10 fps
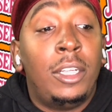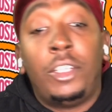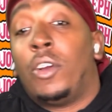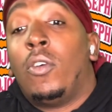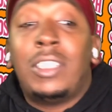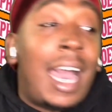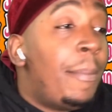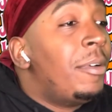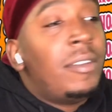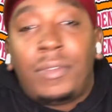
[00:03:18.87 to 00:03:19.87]
your own
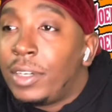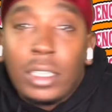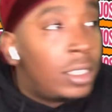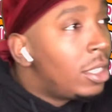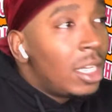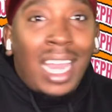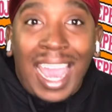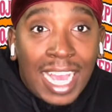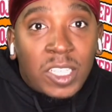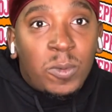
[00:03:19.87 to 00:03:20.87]

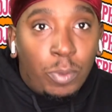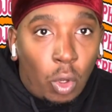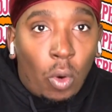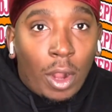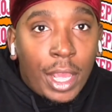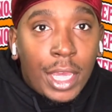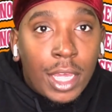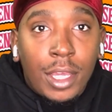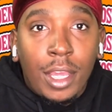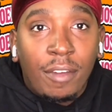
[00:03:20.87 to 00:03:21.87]
exploring,
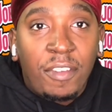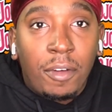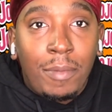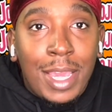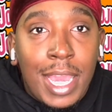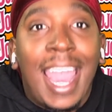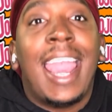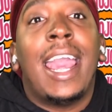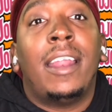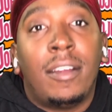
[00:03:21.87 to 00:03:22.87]
you feel me?
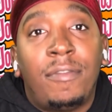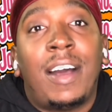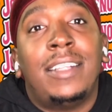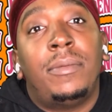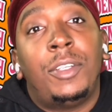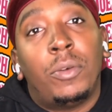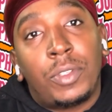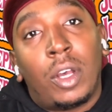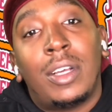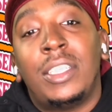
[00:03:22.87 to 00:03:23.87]
And find some dope
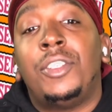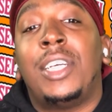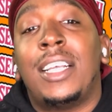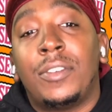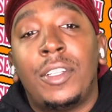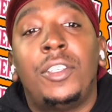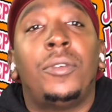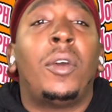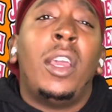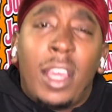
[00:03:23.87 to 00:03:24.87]
songs that you guys are
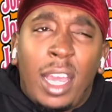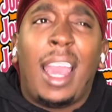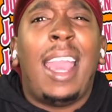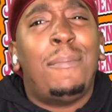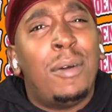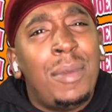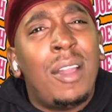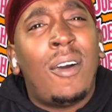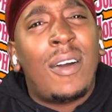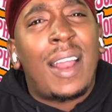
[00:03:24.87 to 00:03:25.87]
into and put me
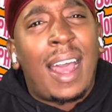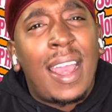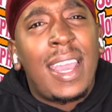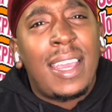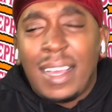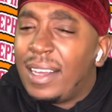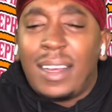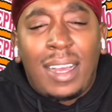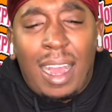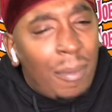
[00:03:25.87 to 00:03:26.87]
on, alright?
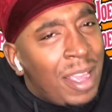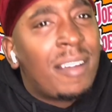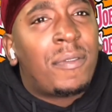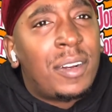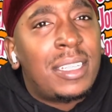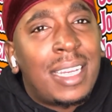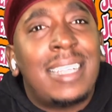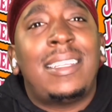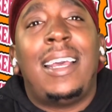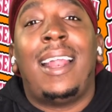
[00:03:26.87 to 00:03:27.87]
I'm here for this. Like I
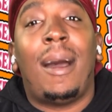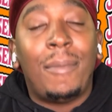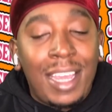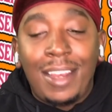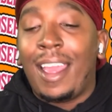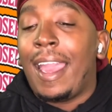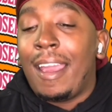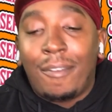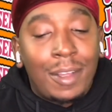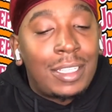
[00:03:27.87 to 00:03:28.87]
said, I'm into
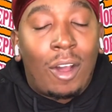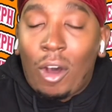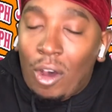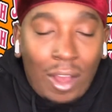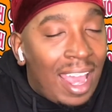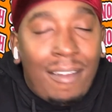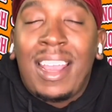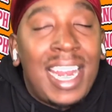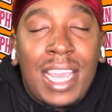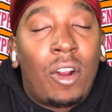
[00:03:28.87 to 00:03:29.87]

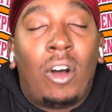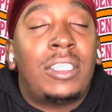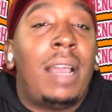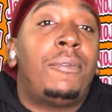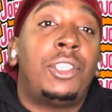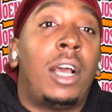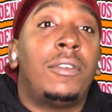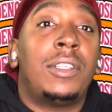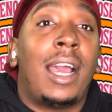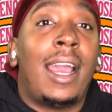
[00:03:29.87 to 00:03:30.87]
any and all type of
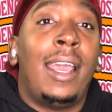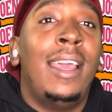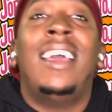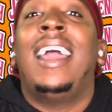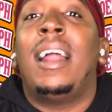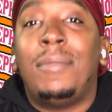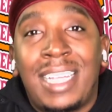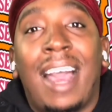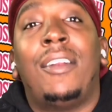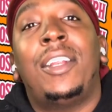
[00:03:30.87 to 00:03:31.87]
genres, alright? And I'm
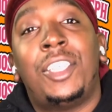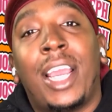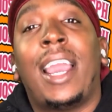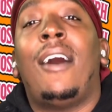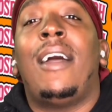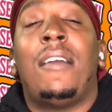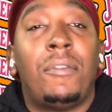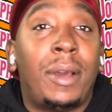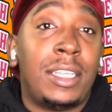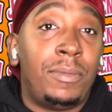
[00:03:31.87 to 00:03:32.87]
down to check out
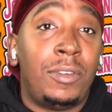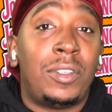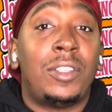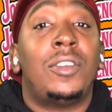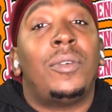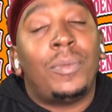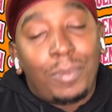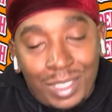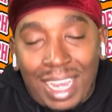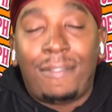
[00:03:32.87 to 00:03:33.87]
everybody's music. So
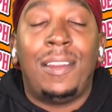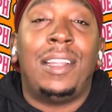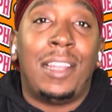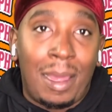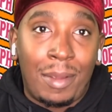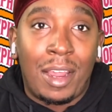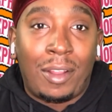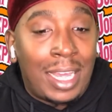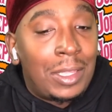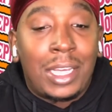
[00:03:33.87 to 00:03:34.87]
definitely let me know.
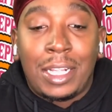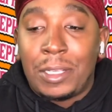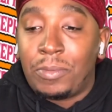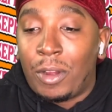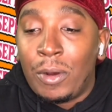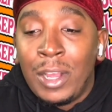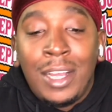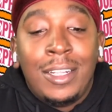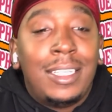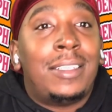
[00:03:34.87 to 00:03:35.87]
Like, look at this, bro.
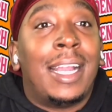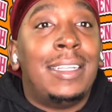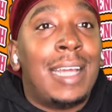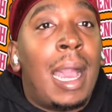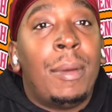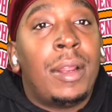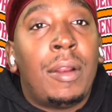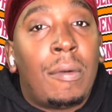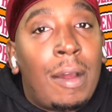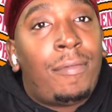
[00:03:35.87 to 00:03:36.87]
Just like a diamond in
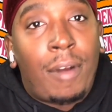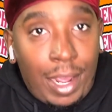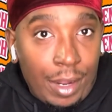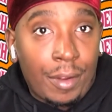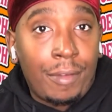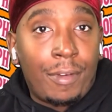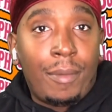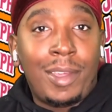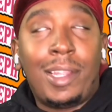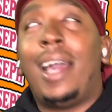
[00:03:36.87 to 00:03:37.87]
the rough right here. You feel
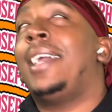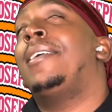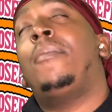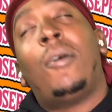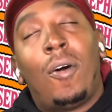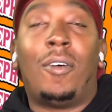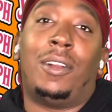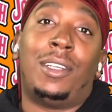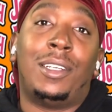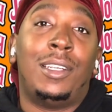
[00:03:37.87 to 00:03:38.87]
me? Like, come on.
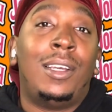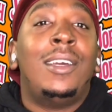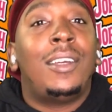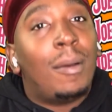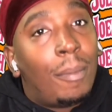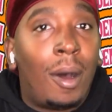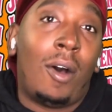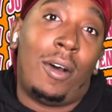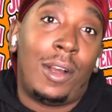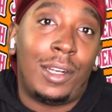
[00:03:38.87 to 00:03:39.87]
Come
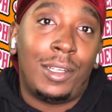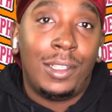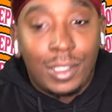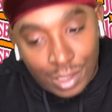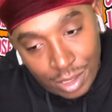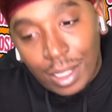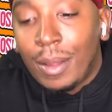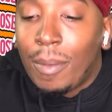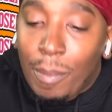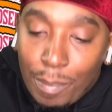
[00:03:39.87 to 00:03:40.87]
on.
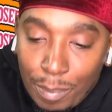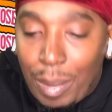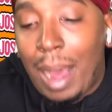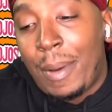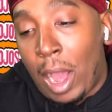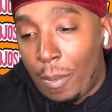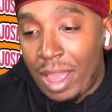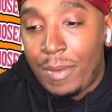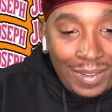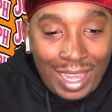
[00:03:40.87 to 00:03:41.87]
Pop out,
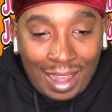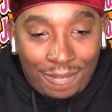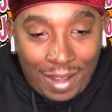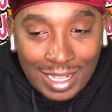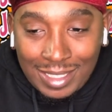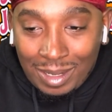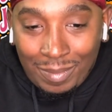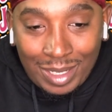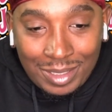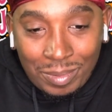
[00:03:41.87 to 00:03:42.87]
baby. We gotta find
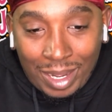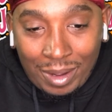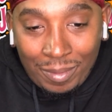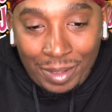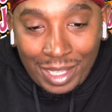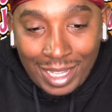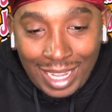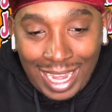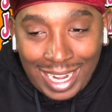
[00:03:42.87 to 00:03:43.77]
something else, my homie. I